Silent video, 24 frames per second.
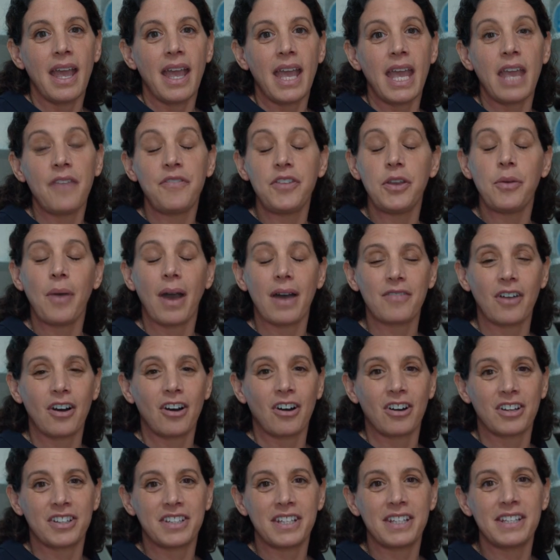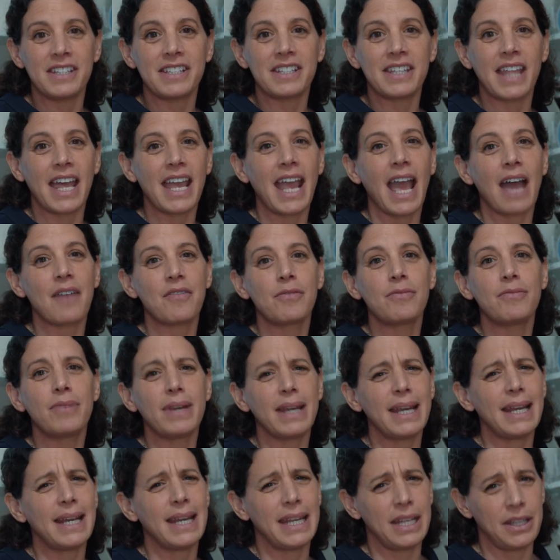If you have ARDNs, they have a
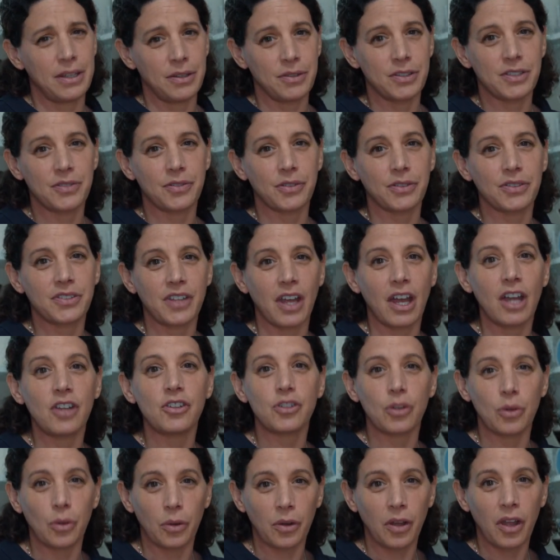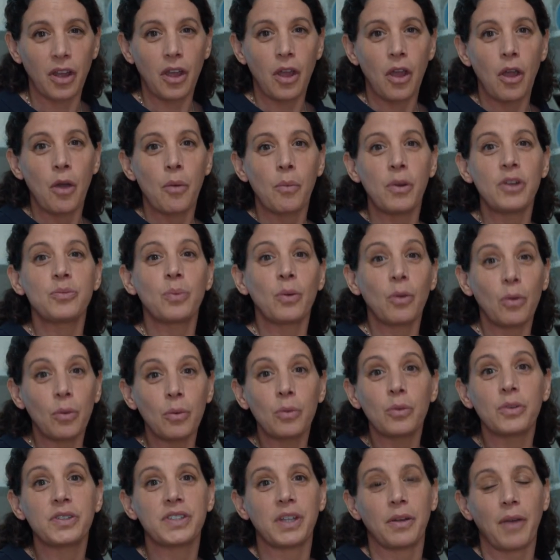really useful search which will
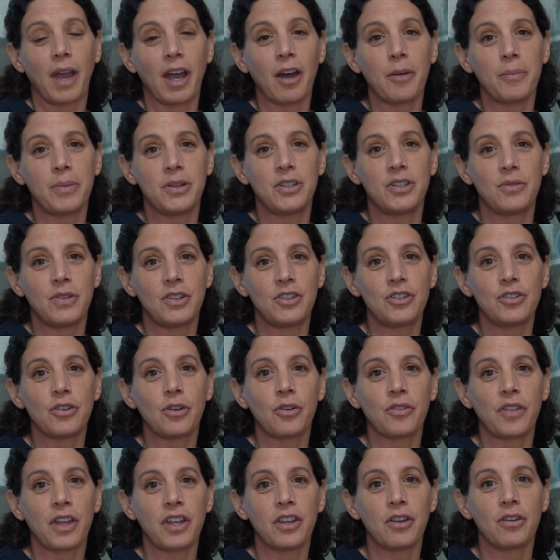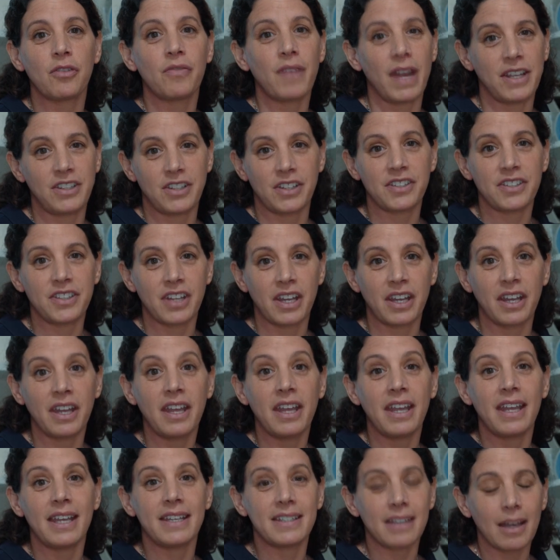also help you to ensure that your register
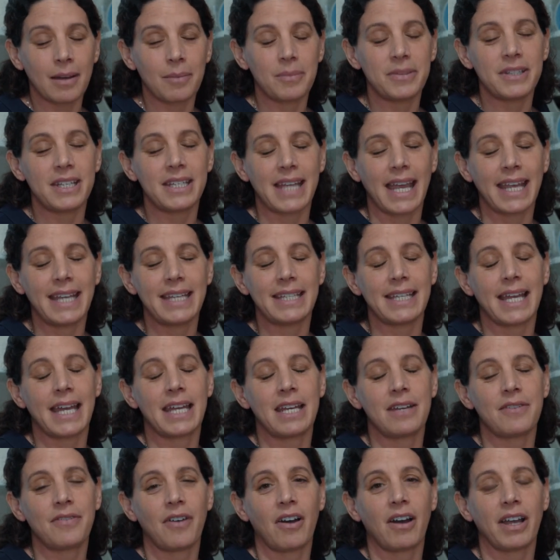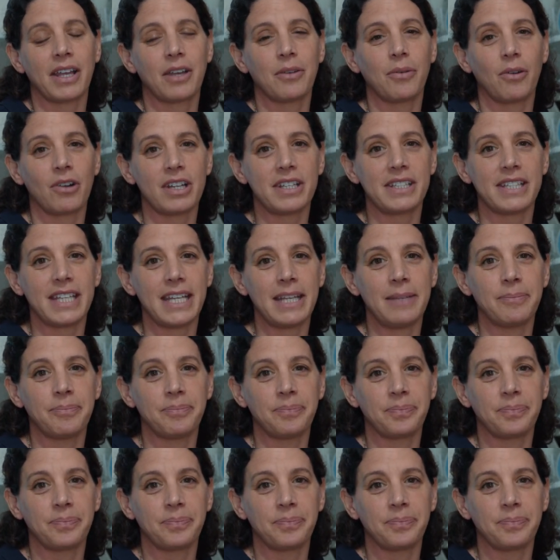is up to date and of high quality.